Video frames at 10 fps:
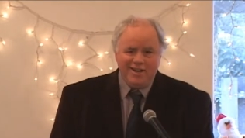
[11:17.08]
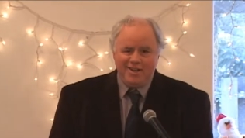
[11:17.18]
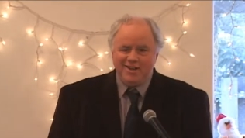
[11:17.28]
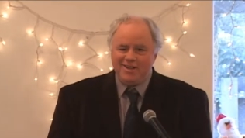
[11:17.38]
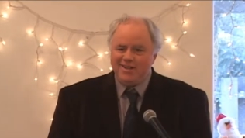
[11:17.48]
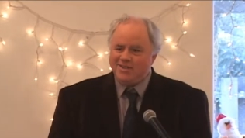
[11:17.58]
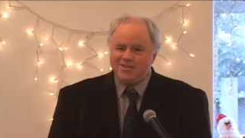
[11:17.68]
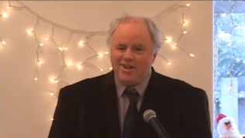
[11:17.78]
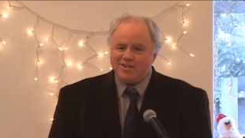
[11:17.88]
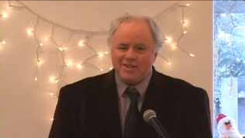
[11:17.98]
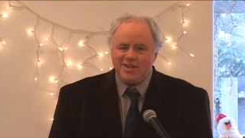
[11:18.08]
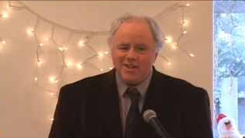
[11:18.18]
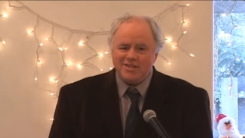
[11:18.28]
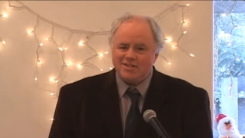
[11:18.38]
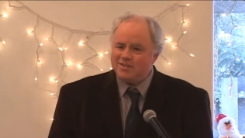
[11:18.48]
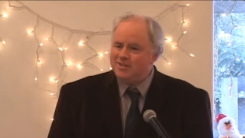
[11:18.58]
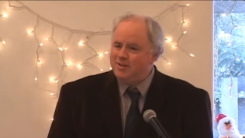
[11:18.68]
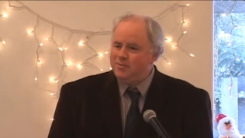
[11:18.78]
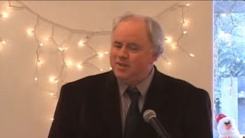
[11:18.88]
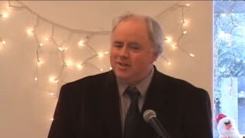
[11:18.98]
I, uh, that's not the case. This is
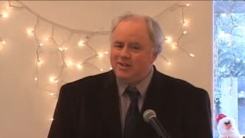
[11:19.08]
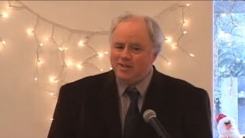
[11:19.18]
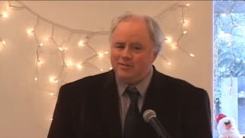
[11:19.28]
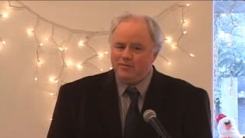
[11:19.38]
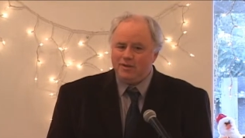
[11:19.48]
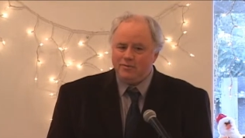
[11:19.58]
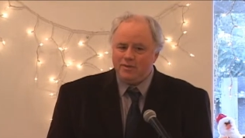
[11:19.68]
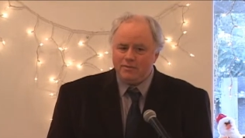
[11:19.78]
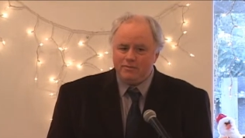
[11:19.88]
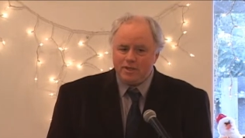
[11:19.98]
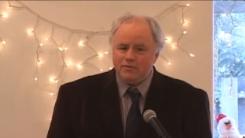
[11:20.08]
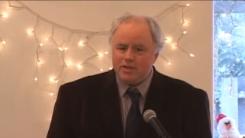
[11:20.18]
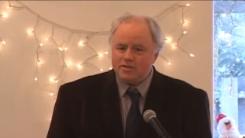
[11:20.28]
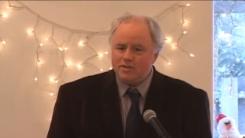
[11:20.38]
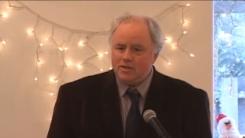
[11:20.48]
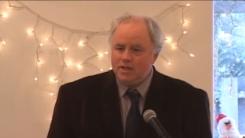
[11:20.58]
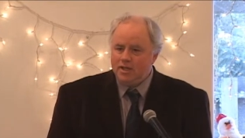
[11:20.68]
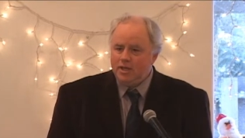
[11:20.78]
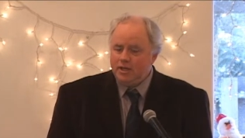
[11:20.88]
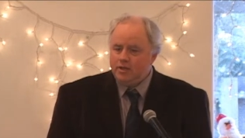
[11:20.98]
going to be a, a, a, big vessel.
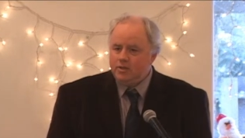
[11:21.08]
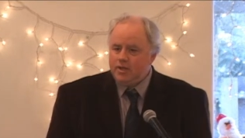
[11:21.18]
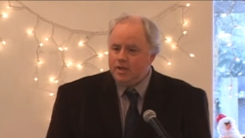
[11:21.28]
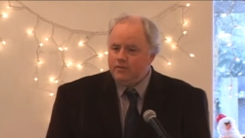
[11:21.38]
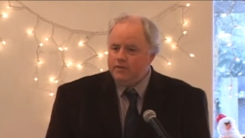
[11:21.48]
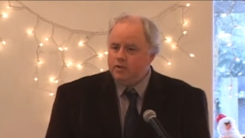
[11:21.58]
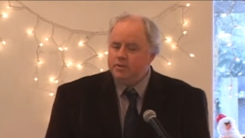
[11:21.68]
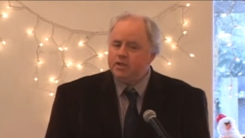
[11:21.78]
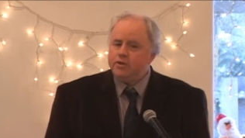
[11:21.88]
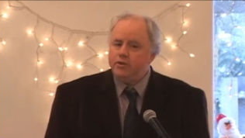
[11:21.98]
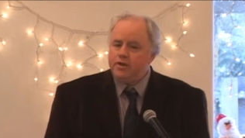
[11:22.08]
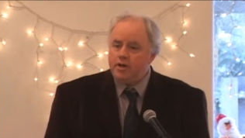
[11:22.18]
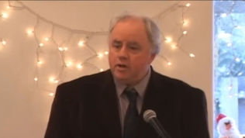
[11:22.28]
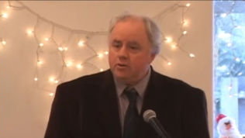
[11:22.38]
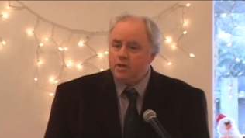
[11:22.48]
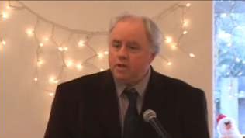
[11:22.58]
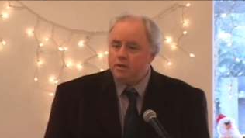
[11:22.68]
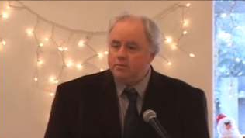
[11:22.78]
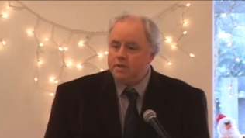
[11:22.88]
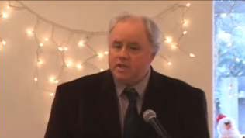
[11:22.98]
It'll have it'll be a little narrower
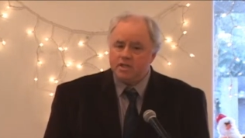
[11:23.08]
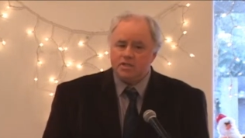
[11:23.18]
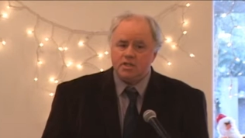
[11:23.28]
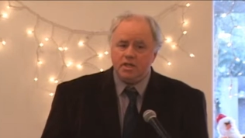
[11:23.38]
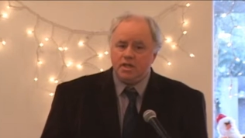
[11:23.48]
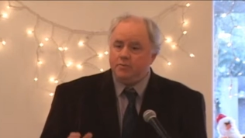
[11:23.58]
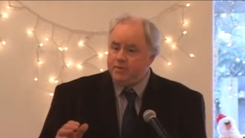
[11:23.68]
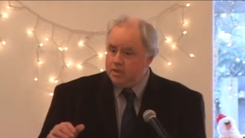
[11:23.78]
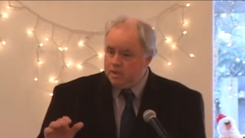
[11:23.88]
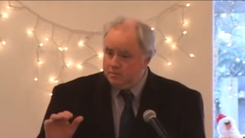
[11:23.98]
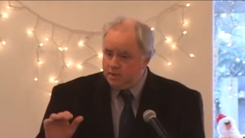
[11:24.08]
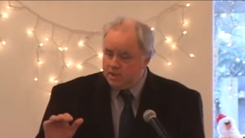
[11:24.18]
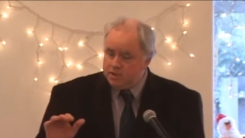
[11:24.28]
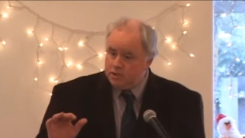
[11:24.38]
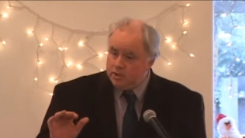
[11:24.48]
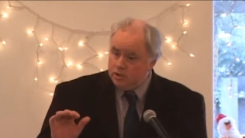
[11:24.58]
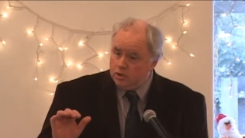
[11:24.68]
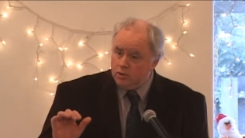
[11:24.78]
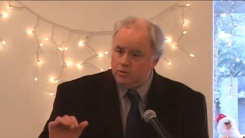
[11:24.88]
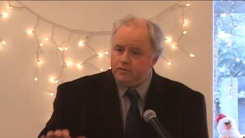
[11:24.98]
because uh, because you can
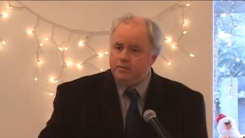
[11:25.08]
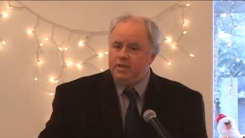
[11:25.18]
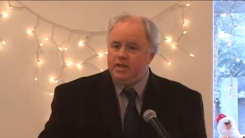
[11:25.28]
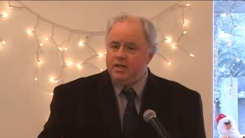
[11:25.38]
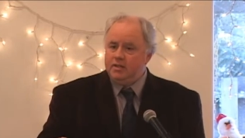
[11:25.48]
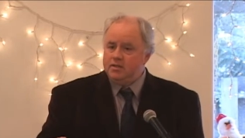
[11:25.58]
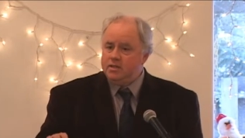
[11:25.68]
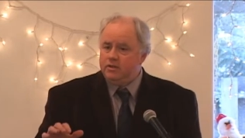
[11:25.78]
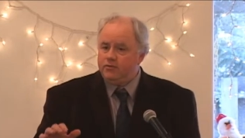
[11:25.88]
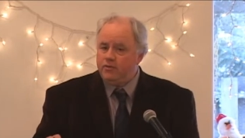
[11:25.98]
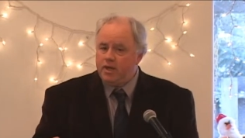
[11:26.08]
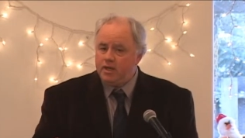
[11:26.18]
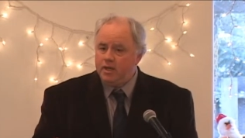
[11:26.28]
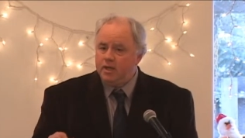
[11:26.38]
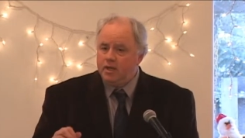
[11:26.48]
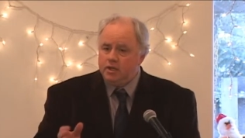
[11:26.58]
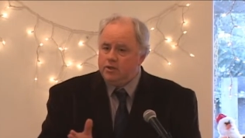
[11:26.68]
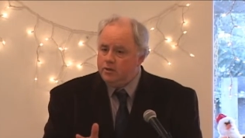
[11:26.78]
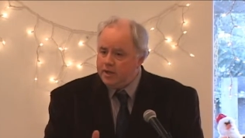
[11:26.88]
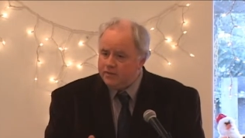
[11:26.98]
load from the ends and the front.
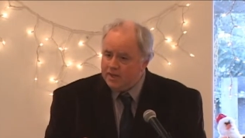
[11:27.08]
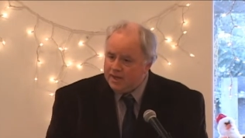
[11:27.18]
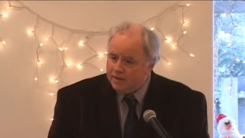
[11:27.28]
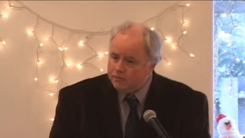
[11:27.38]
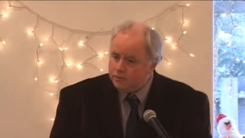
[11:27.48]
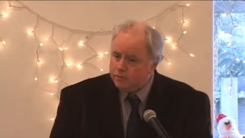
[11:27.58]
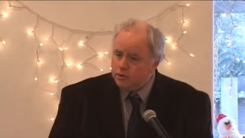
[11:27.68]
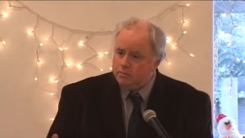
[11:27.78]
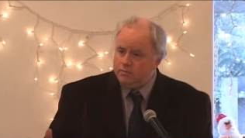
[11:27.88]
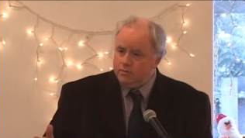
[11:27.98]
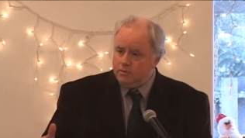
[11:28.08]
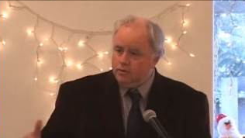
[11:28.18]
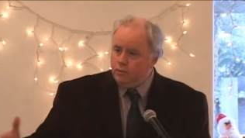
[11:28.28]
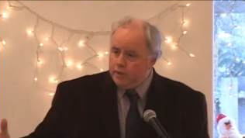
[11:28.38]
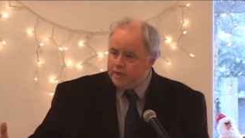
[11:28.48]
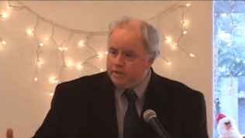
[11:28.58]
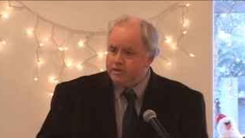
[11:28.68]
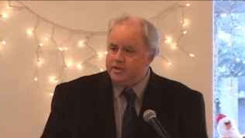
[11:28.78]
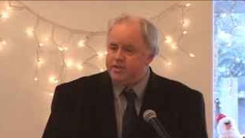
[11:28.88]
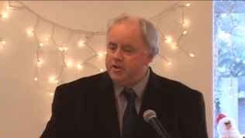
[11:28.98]
You don't have to have the room the
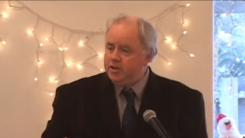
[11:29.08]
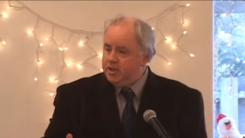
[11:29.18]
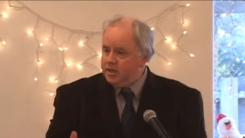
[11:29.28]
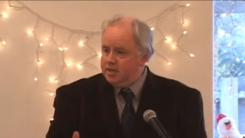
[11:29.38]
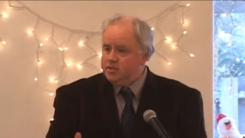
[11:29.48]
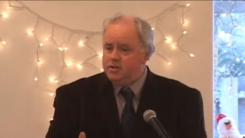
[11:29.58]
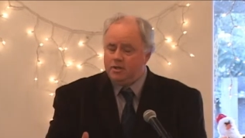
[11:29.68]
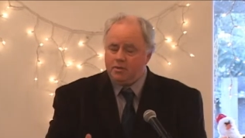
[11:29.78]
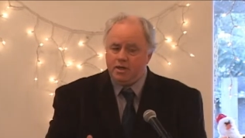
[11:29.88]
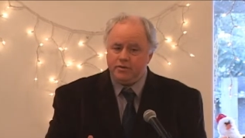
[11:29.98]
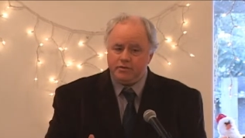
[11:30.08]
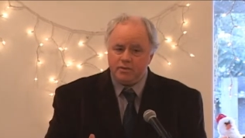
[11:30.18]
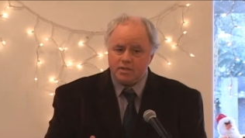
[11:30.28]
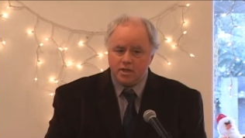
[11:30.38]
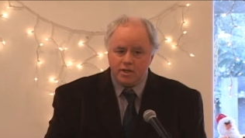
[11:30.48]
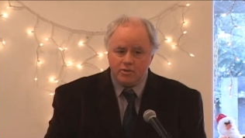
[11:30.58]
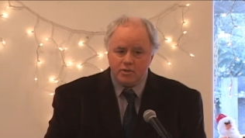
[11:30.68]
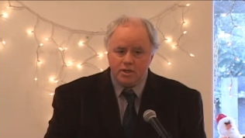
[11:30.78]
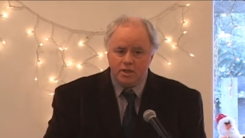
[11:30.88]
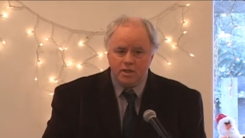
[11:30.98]
width to turn as you come on through a side
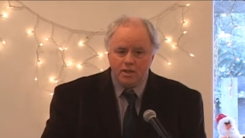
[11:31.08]
door.